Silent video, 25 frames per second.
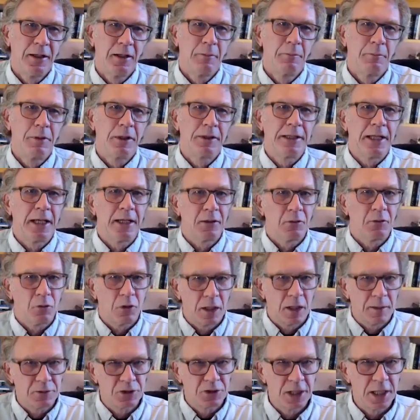But
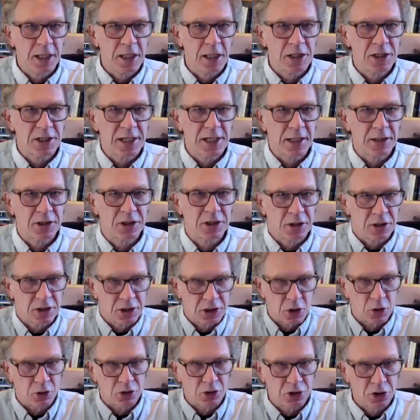what I'm saying is
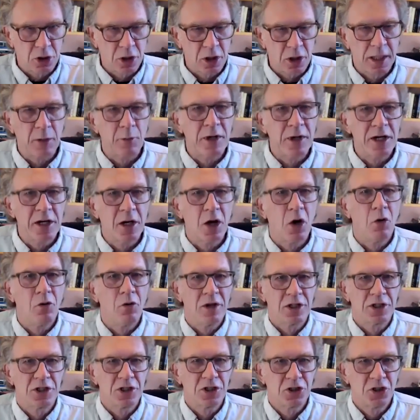so certainly we know
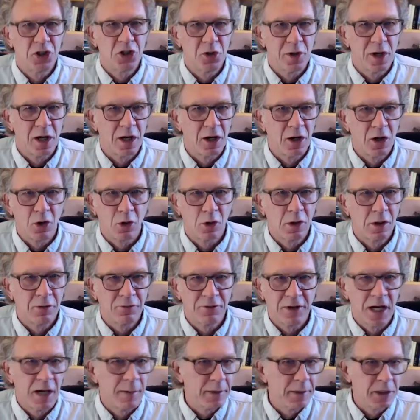this is true in our local
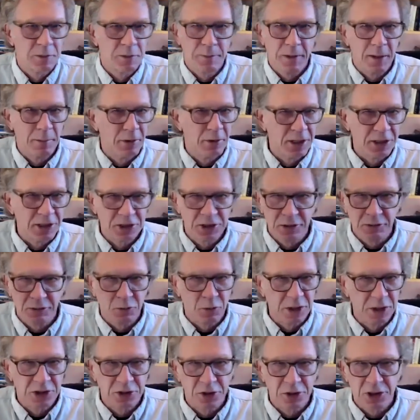environments, published
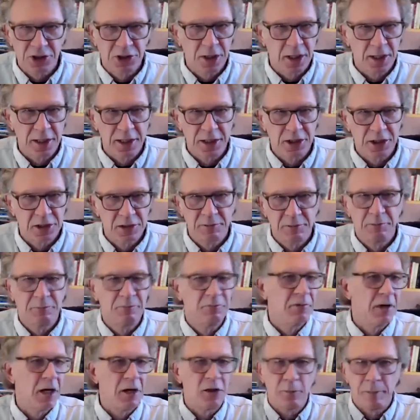research studies,
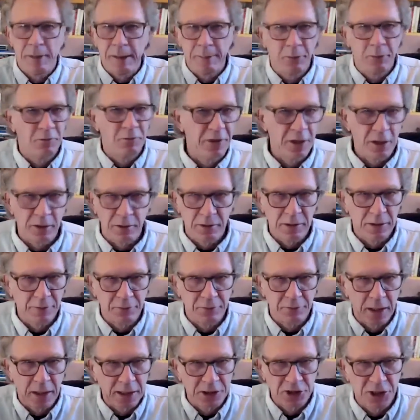other people there have
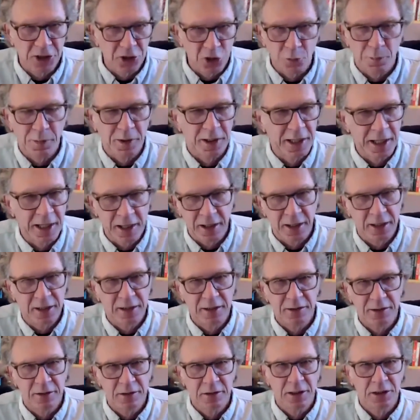actually duplicated it,
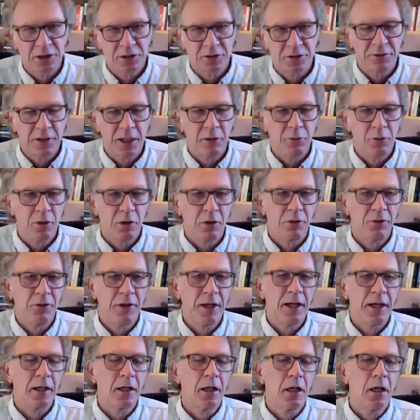and it's a very real
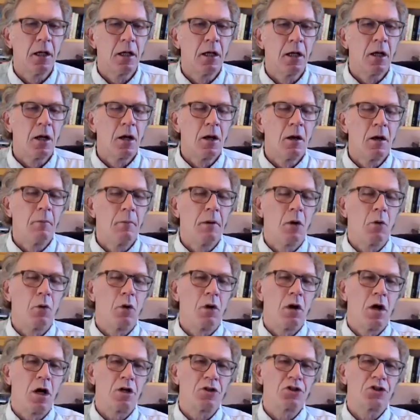thing. But
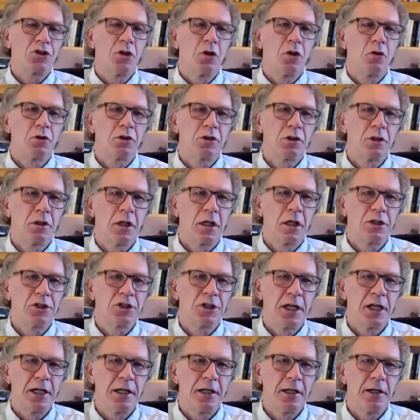we're also
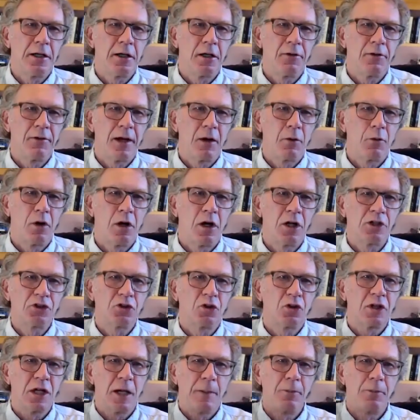saying here that we're also
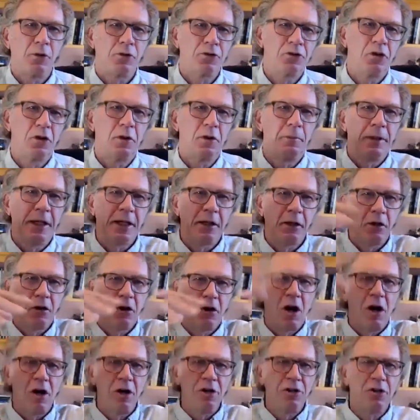coupled to the bigger,
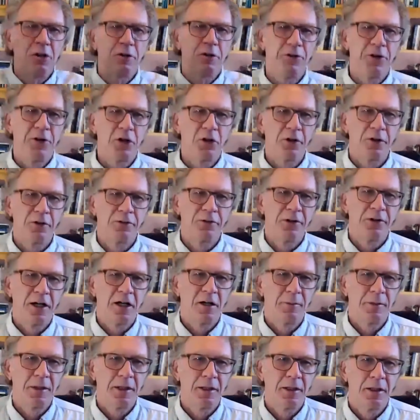larger field
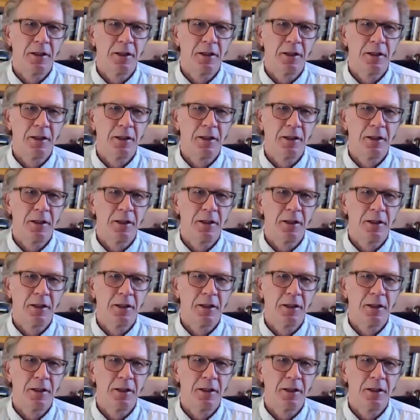environment.